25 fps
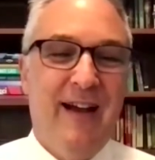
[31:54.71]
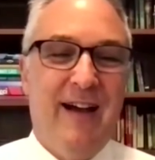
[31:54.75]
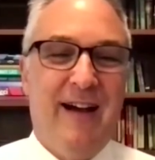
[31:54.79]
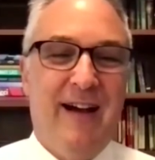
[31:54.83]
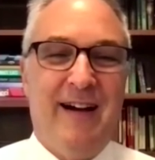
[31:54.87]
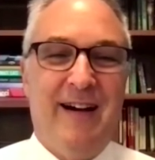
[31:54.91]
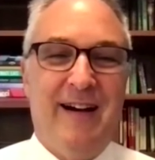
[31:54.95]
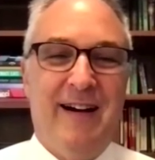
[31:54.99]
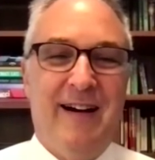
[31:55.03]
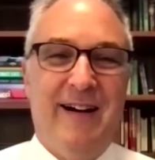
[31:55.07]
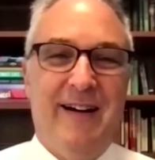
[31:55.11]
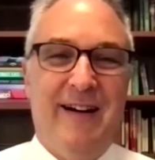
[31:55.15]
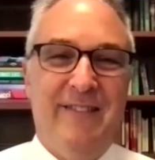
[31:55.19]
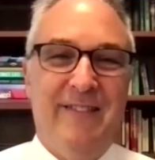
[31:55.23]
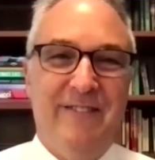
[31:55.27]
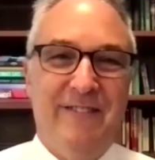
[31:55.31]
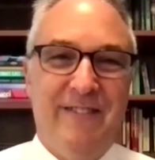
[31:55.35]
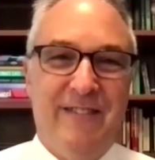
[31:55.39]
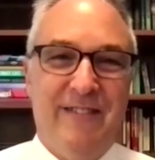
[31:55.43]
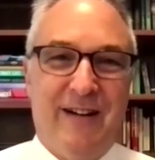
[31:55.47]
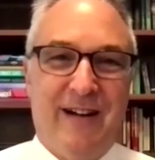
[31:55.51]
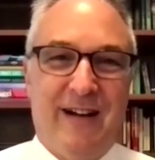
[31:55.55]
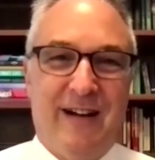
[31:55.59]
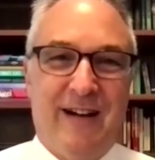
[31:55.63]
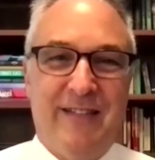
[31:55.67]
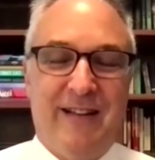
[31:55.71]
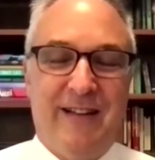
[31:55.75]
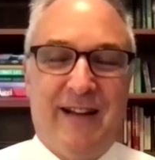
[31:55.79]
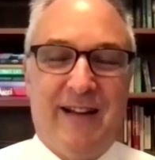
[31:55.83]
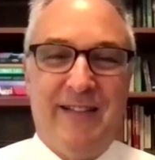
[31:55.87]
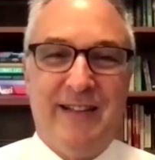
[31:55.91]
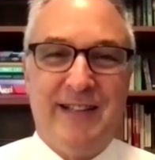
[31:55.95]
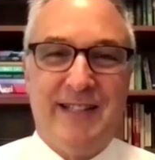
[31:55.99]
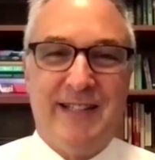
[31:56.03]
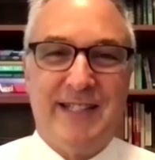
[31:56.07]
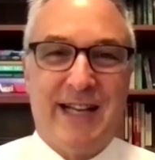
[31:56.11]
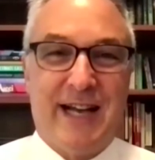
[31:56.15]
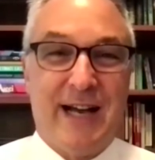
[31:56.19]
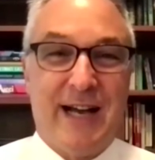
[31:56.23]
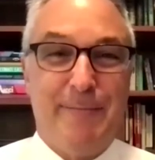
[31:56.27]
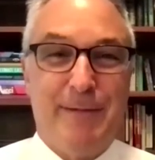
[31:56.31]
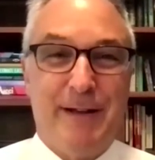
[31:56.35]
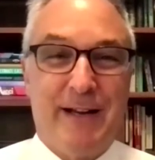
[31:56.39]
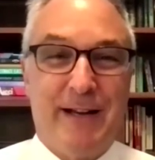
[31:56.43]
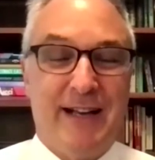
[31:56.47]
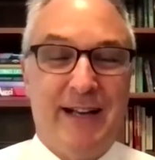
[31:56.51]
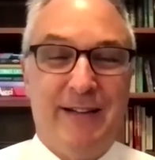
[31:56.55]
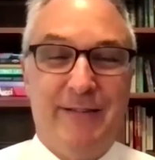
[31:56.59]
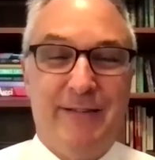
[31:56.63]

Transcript: on this topic.